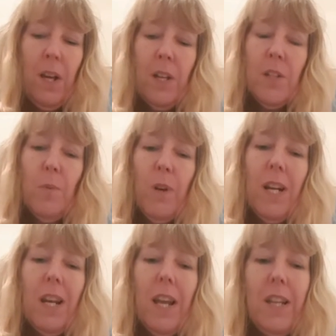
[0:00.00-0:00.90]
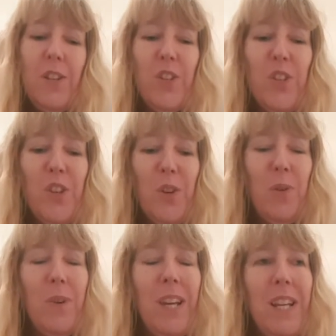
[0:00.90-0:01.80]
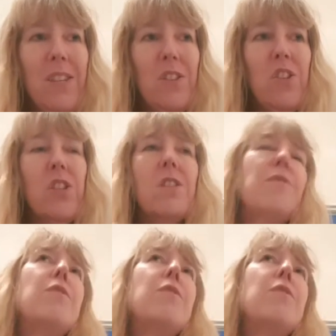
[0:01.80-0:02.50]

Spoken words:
So what I'd like you to do is just